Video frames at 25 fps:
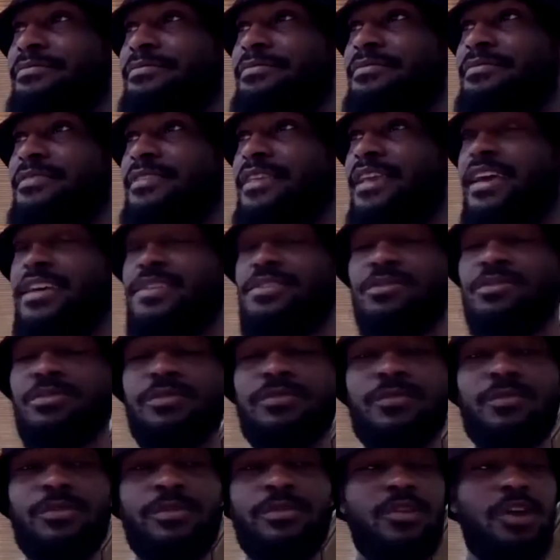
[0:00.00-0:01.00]
Yeah, so
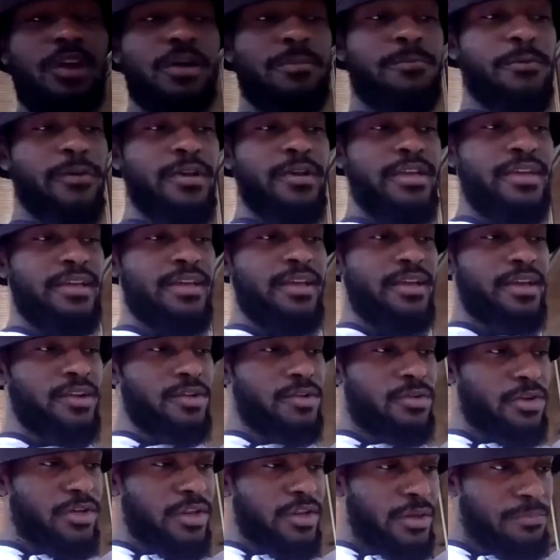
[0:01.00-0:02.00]
we've got a pretty
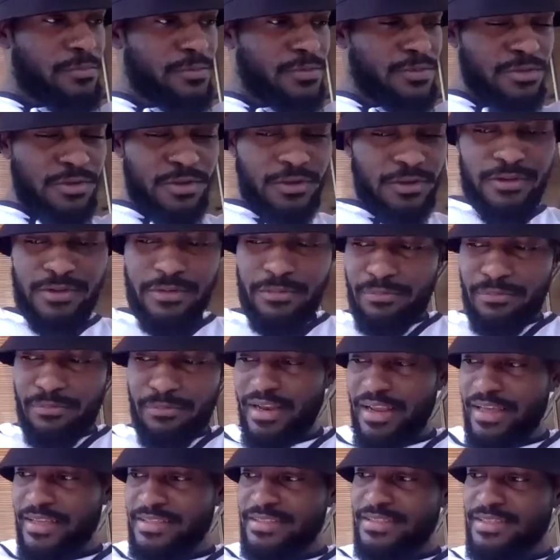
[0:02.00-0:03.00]
good episode
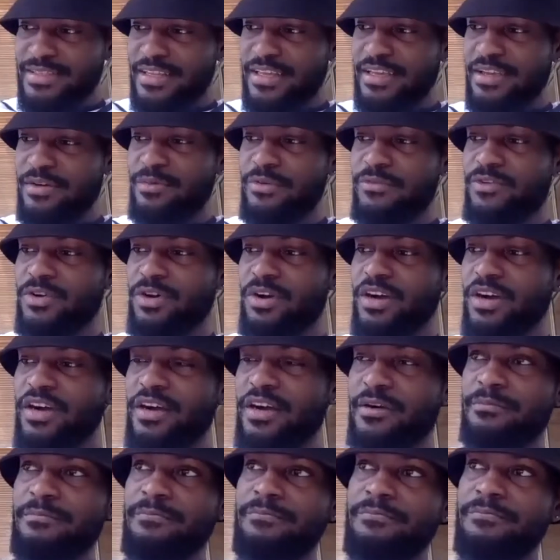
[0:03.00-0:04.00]
planned today. We've got
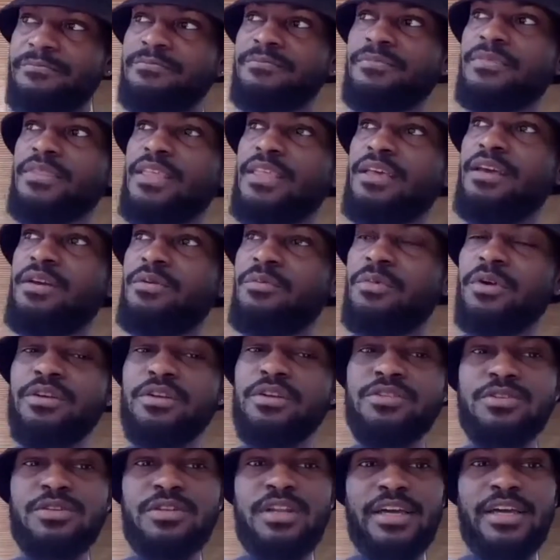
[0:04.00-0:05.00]
we're gonna
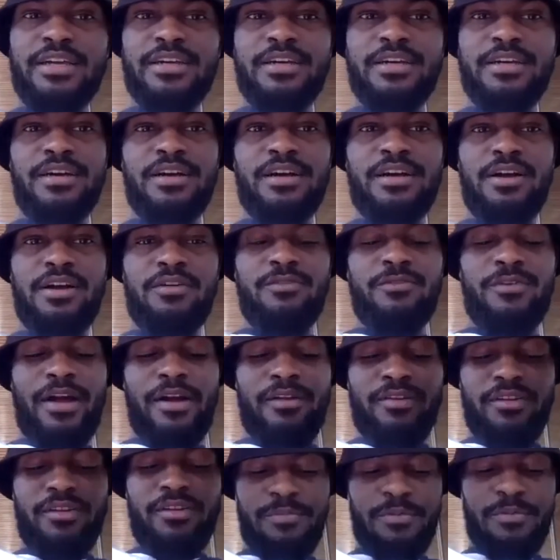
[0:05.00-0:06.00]
do like a
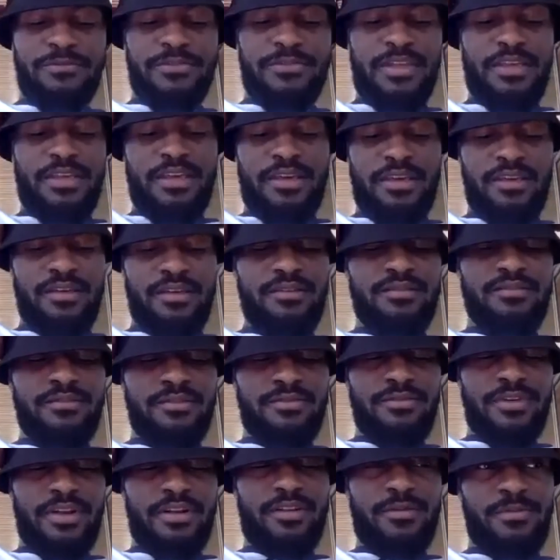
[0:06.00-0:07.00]
roundup of the year,
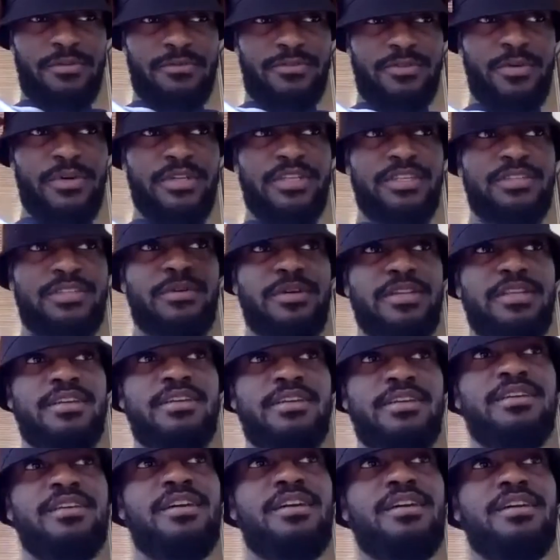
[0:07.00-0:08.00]
roundup of 2020,
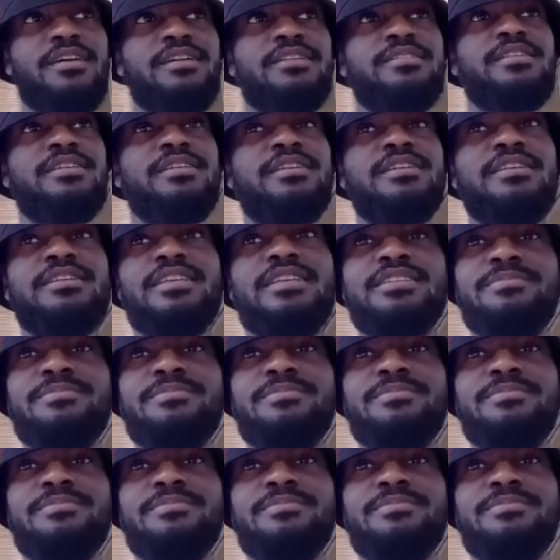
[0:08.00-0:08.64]
the year that's